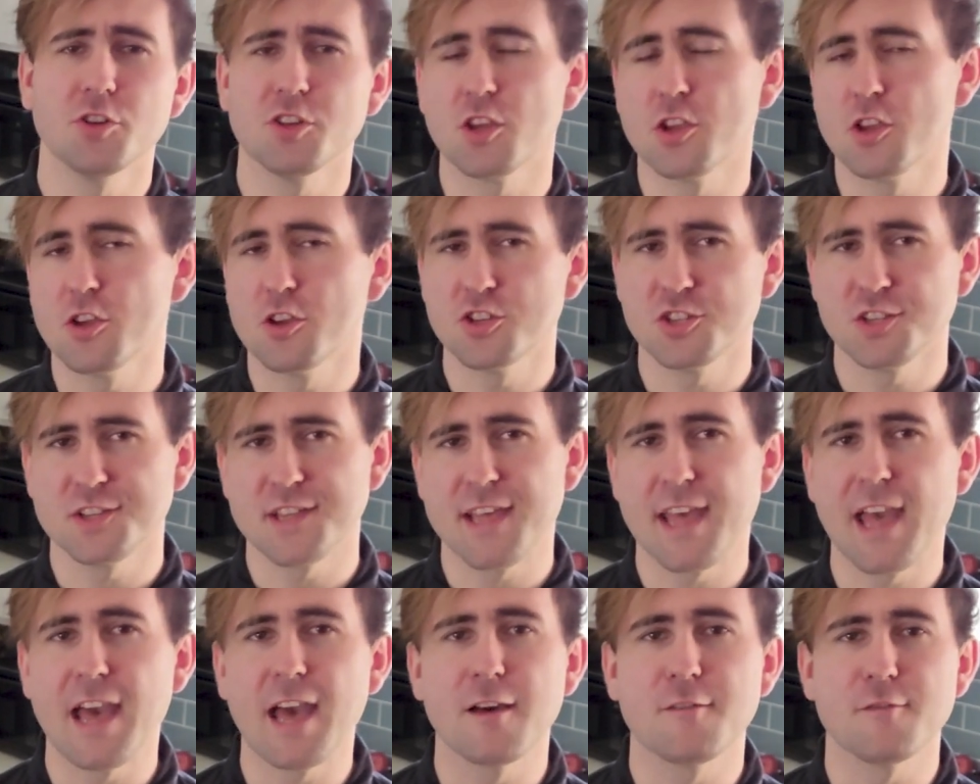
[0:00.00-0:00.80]
you usually
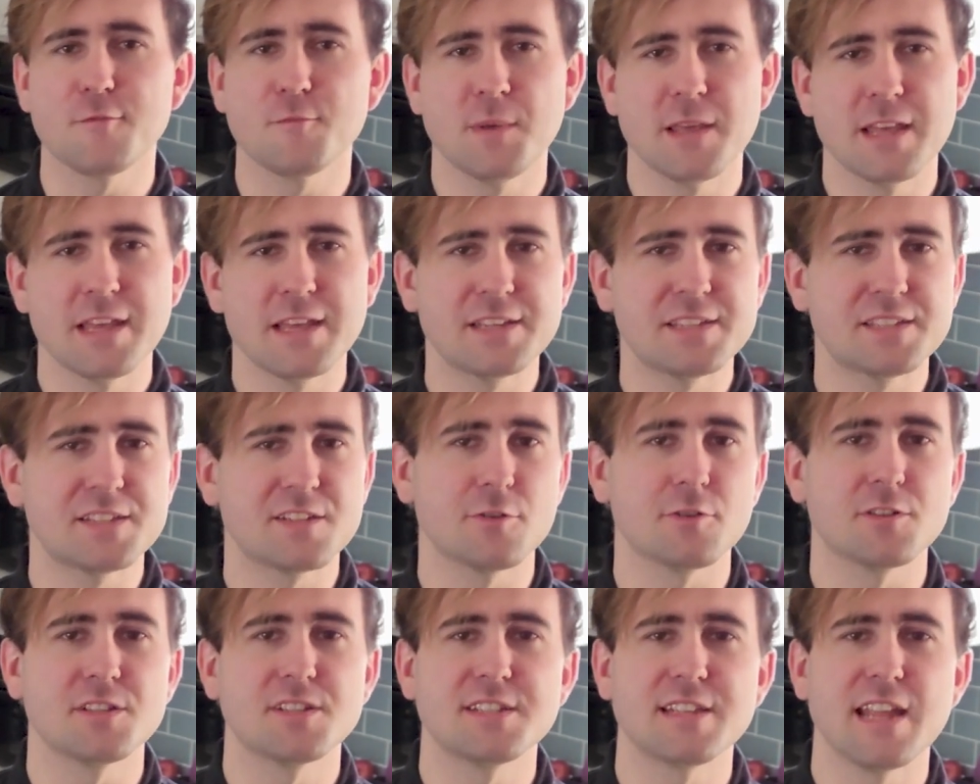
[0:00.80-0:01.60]
have pits
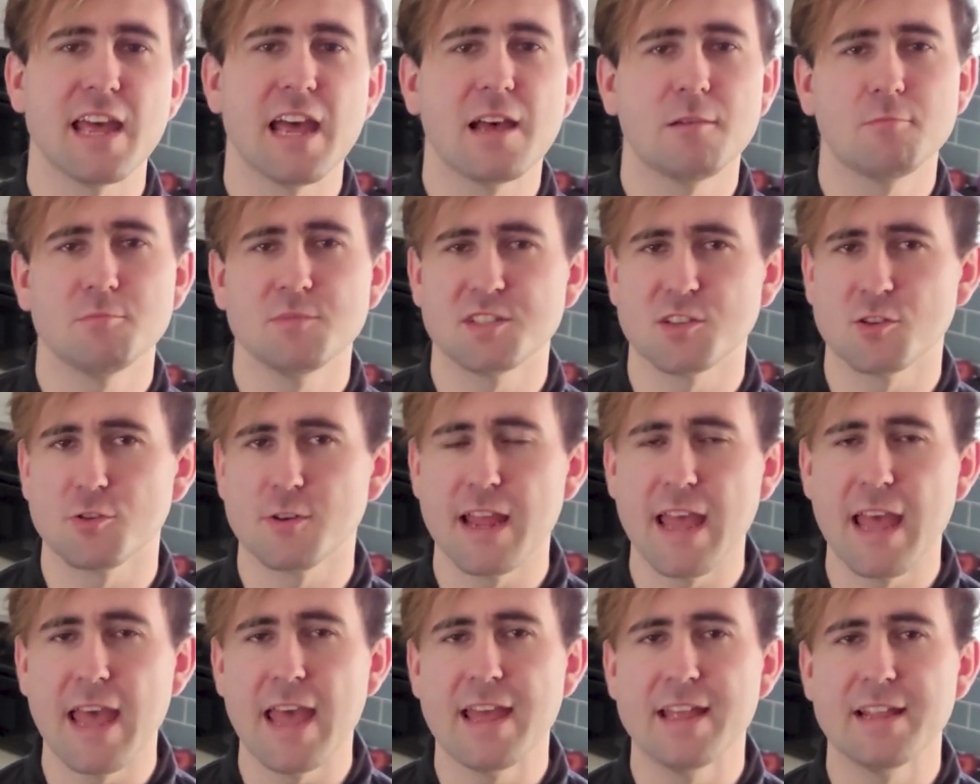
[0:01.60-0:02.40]
or stems or
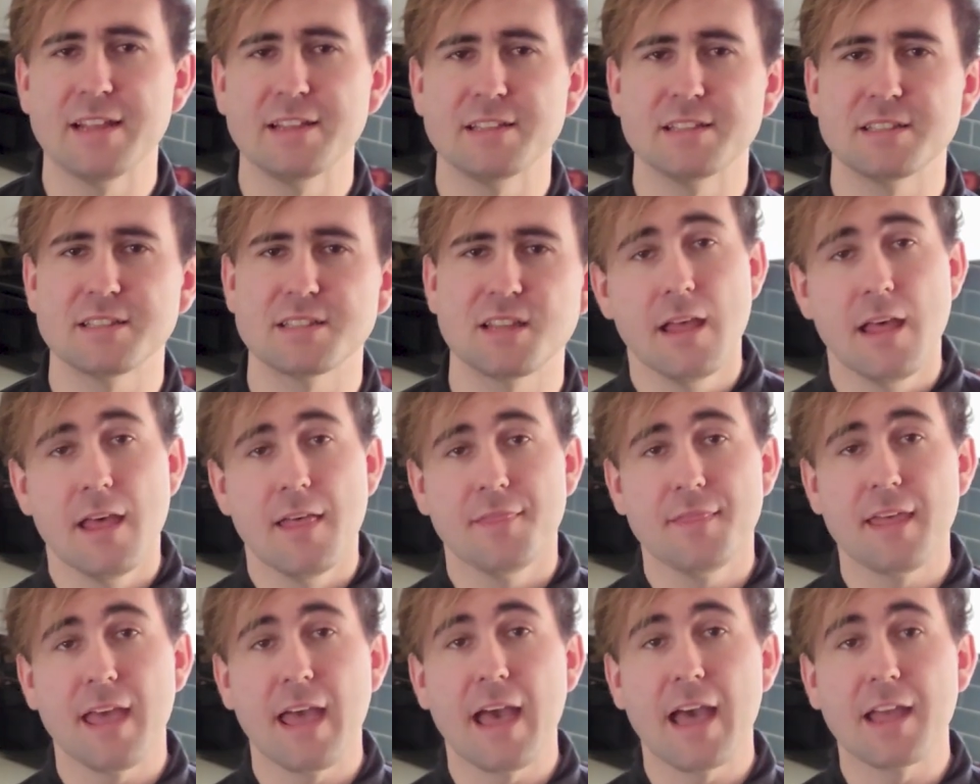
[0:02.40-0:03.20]
ends
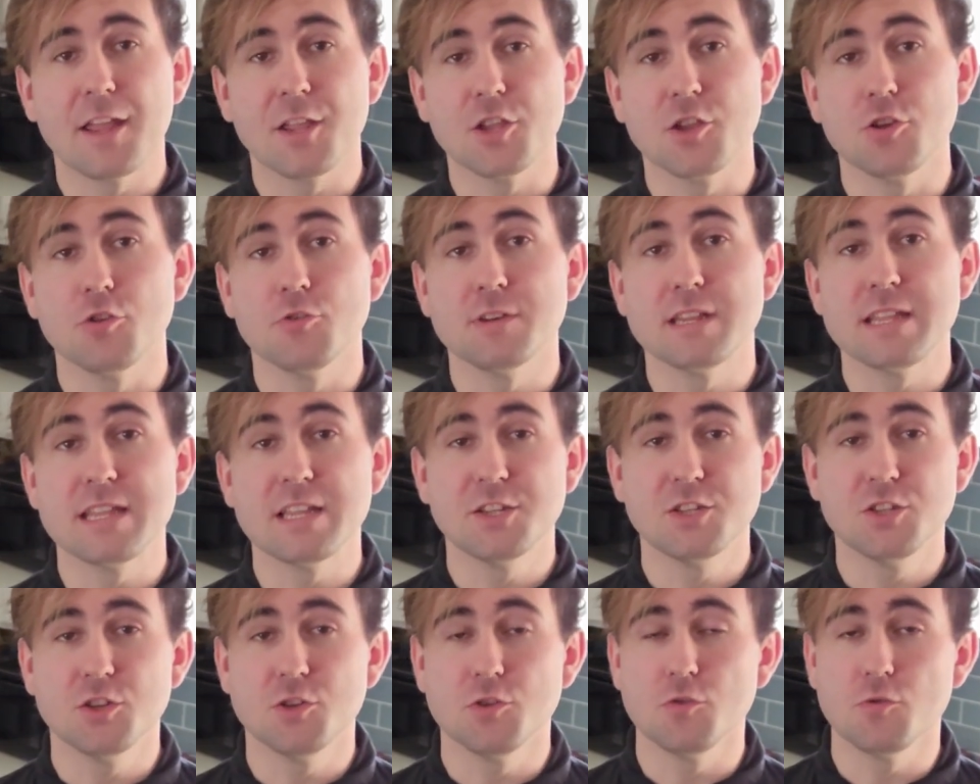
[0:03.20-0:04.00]
that you
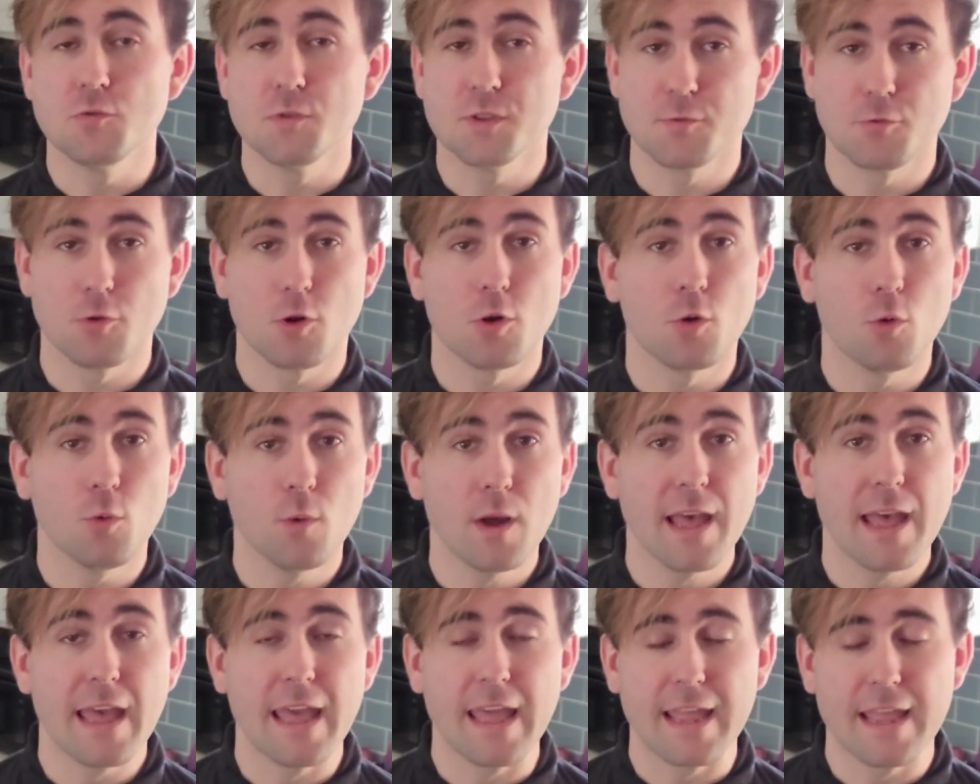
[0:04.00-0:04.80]
need to throw
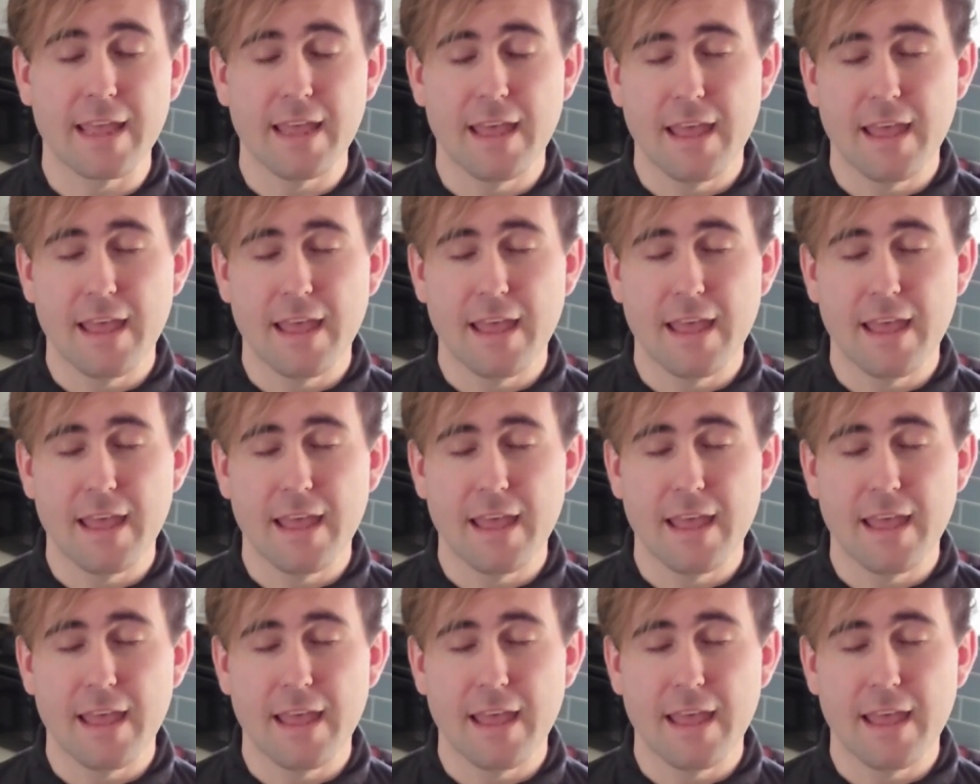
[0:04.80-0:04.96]
away.